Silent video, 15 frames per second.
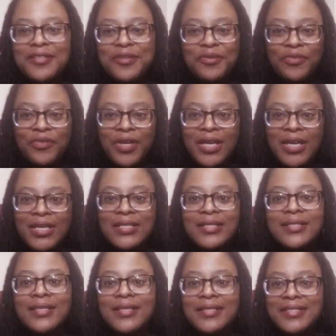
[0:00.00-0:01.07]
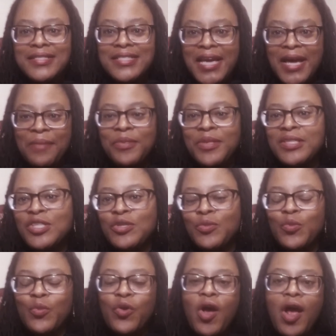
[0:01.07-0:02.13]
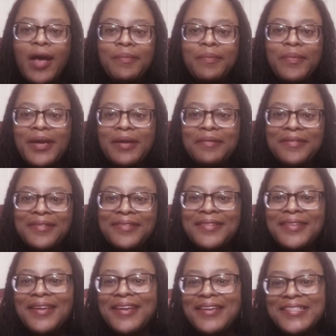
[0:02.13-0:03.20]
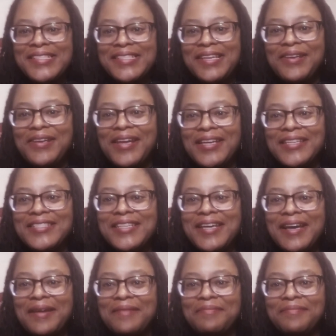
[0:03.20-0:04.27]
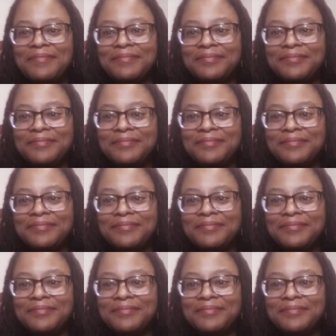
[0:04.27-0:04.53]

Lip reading: don't forget, tap the subscribe button. See you next time.